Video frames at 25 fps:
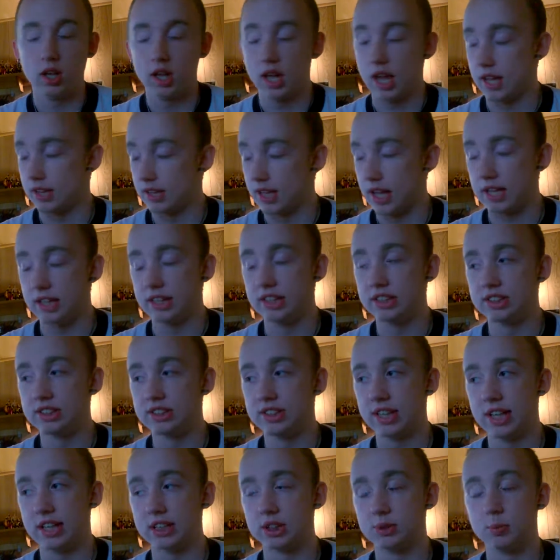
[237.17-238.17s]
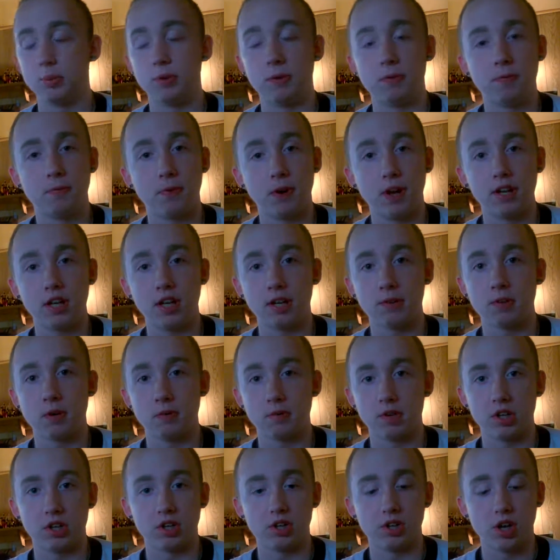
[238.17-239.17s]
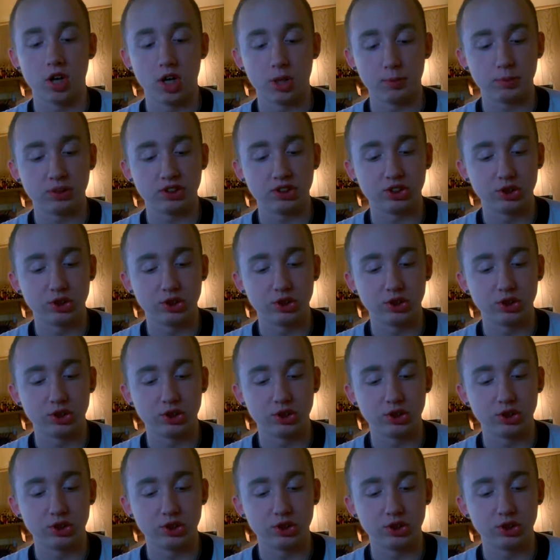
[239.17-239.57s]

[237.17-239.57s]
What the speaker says: And then he says, with funding from an anonymous